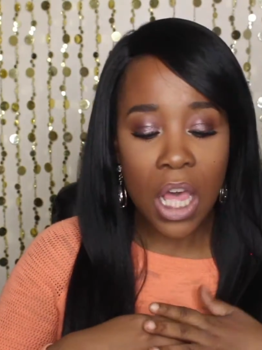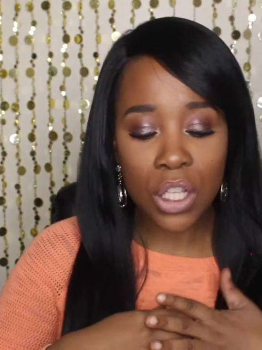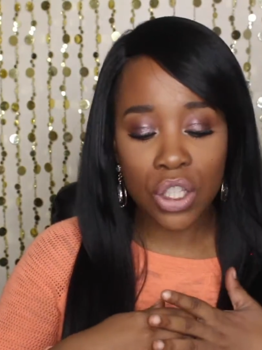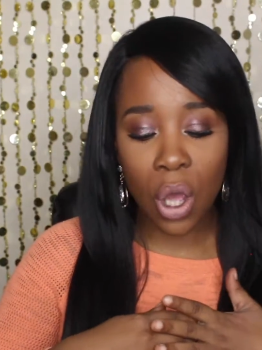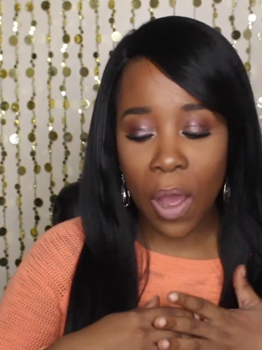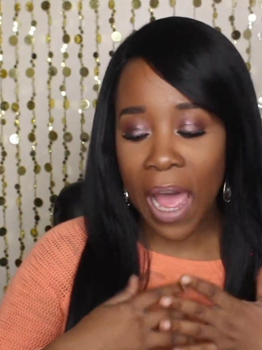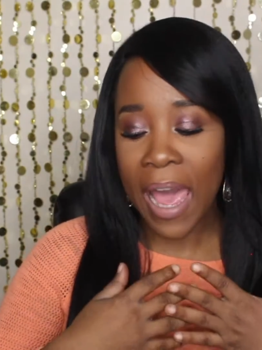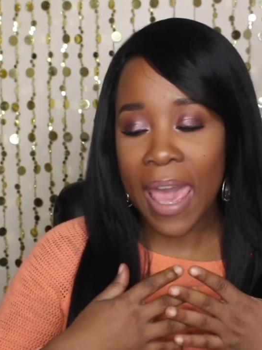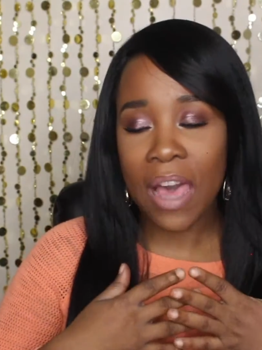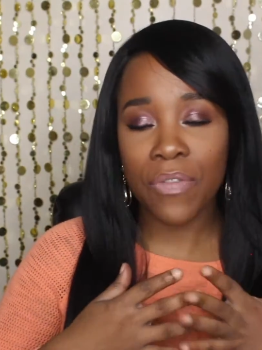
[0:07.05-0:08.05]
So I
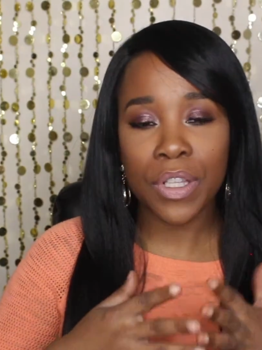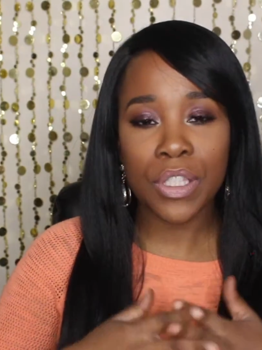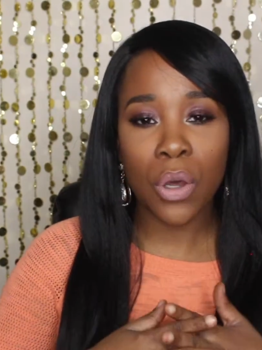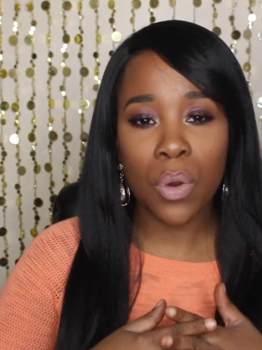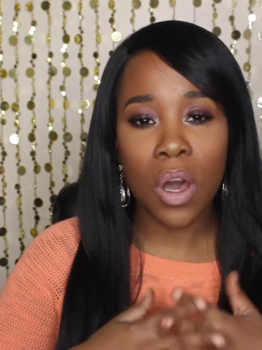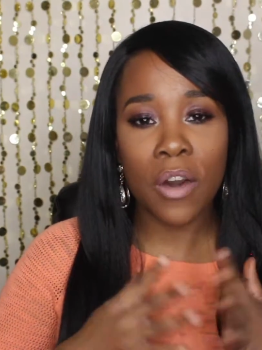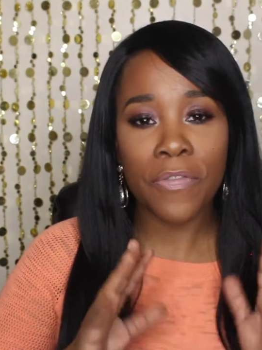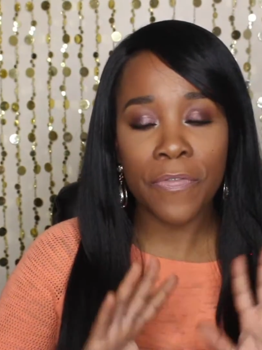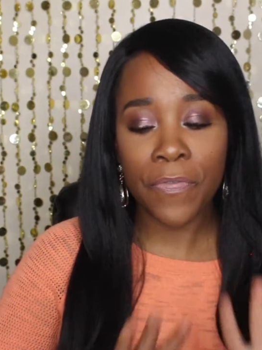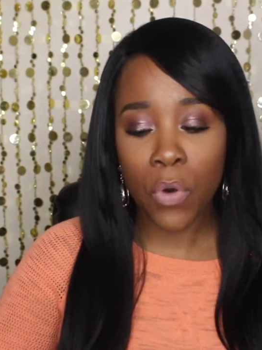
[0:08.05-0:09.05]
have a total
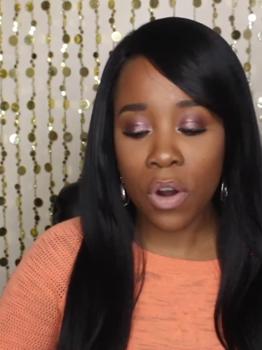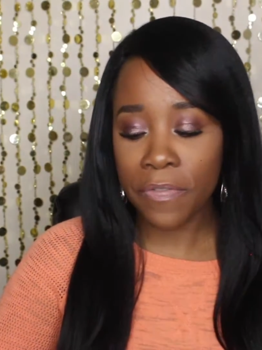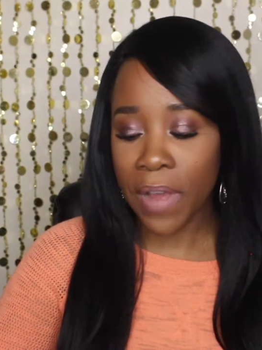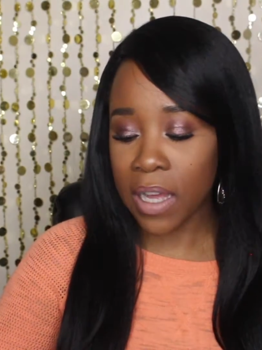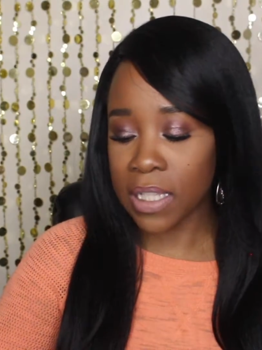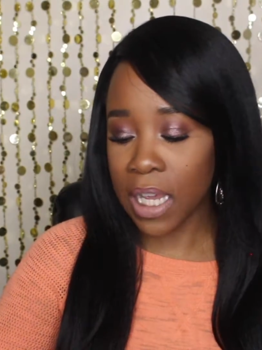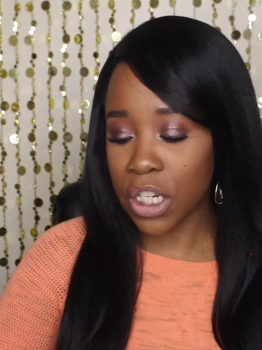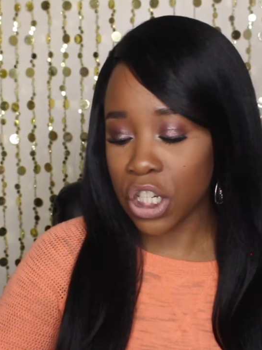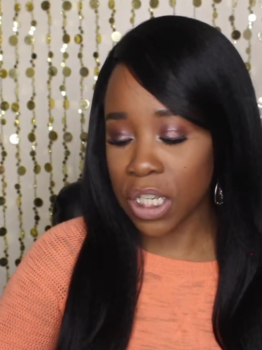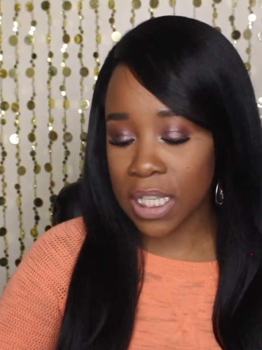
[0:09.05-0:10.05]
of 4
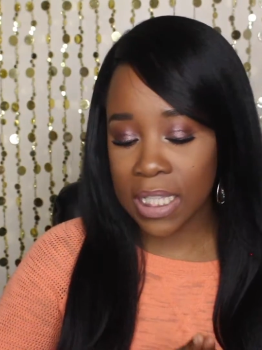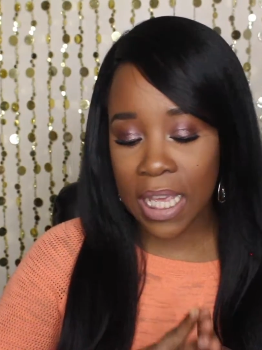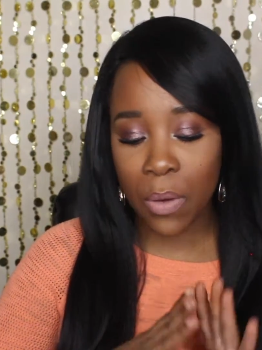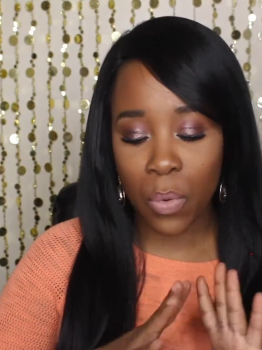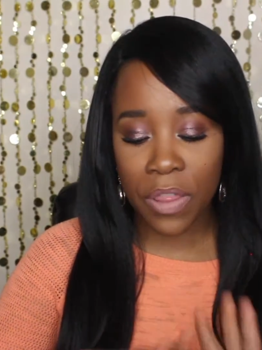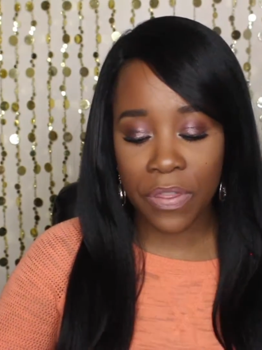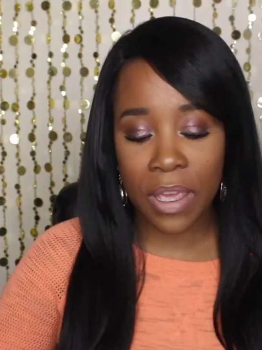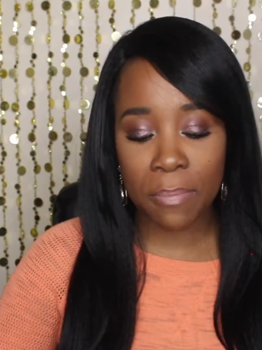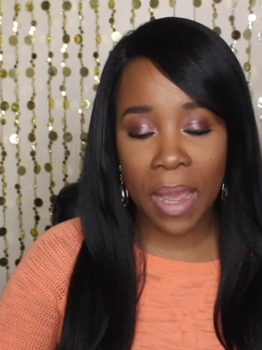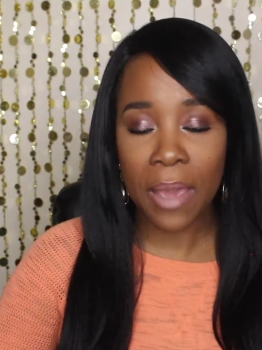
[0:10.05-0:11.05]
foundations
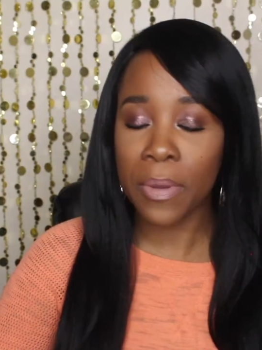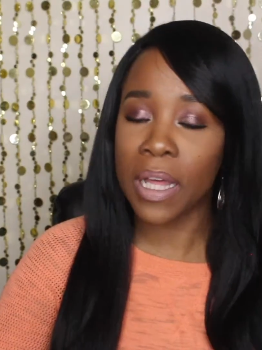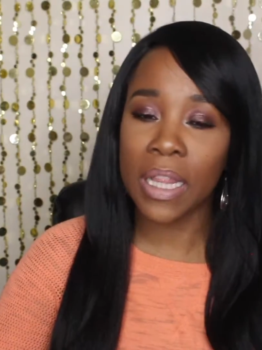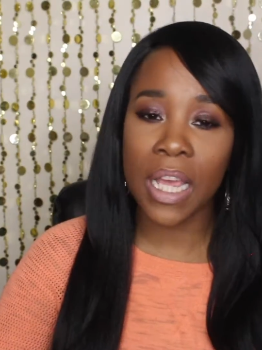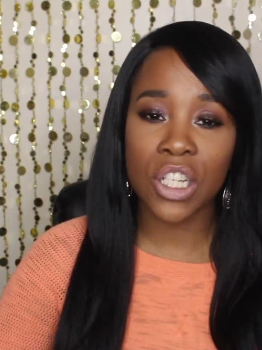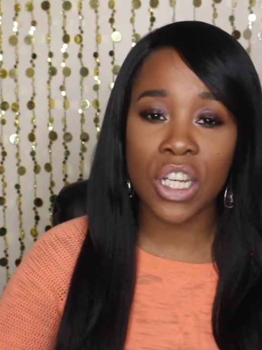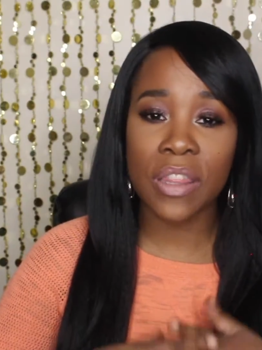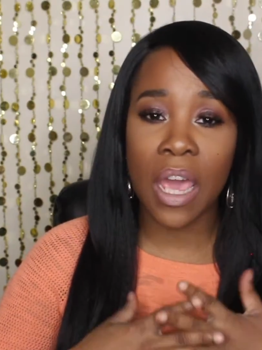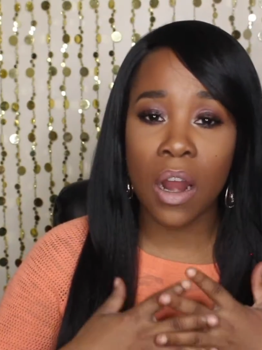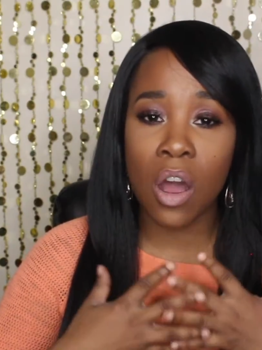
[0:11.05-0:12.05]
within my
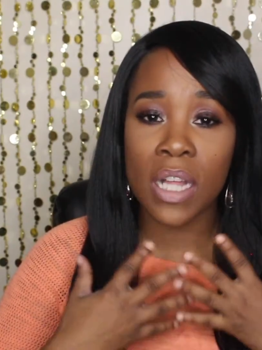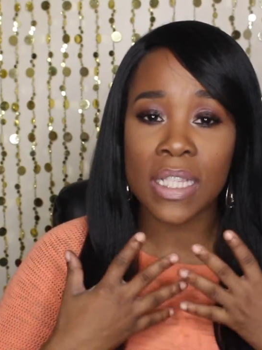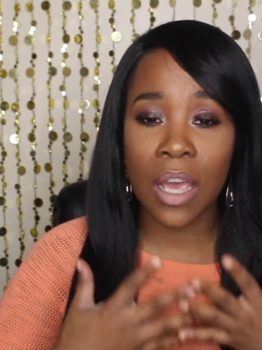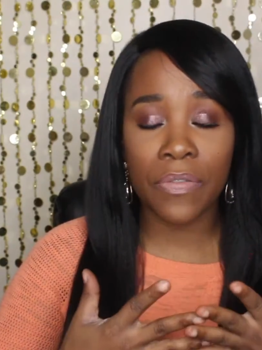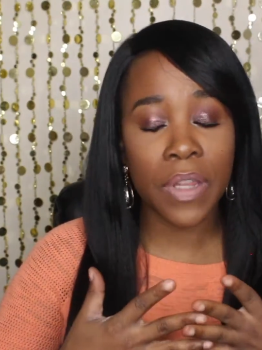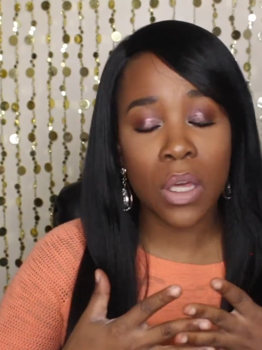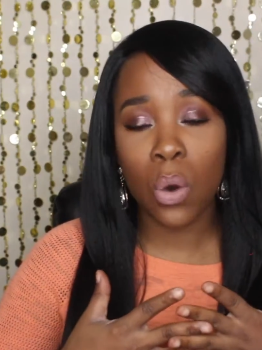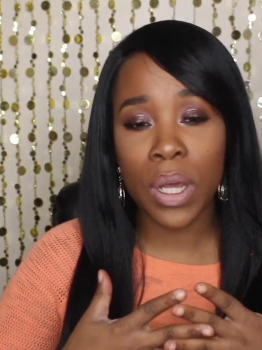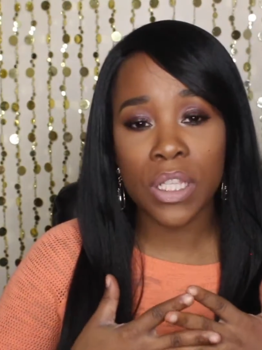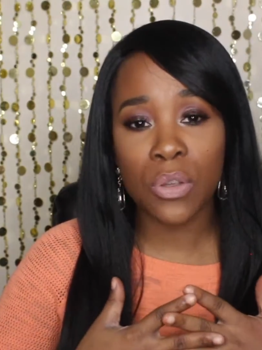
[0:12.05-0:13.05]
collection that are definitely
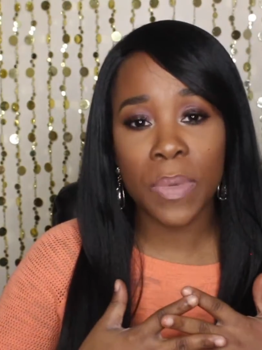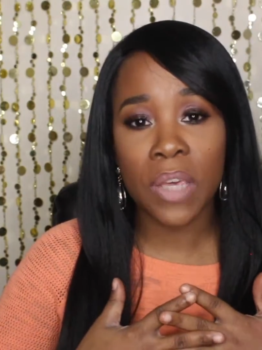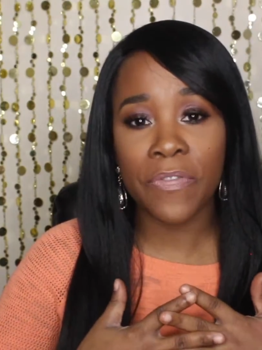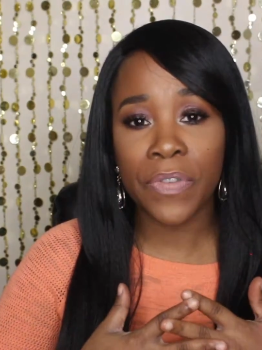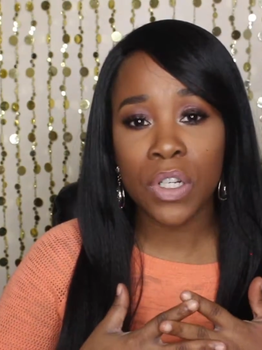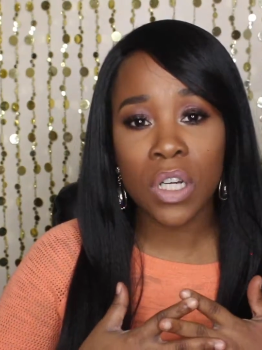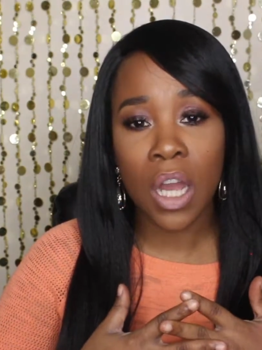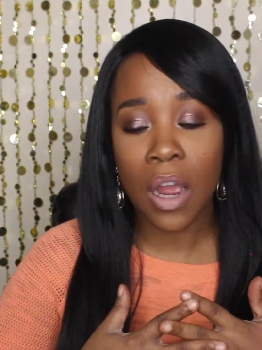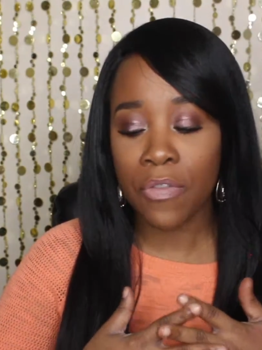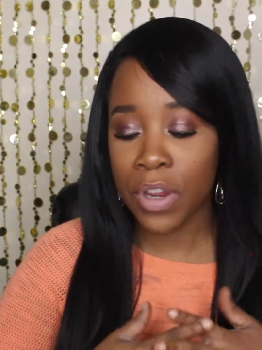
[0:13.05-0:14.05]
going to be full
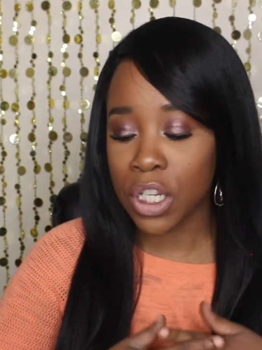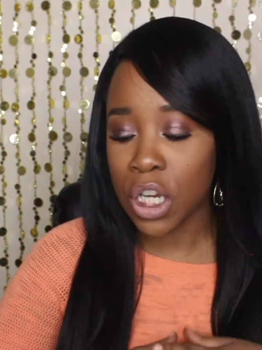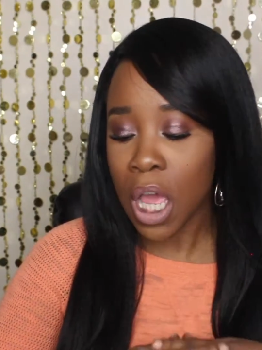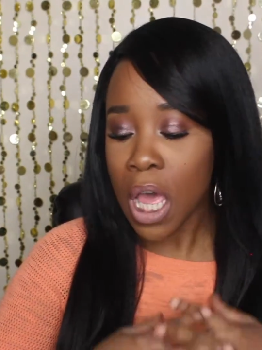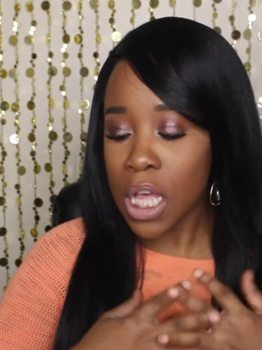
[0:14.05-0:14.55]
coverage.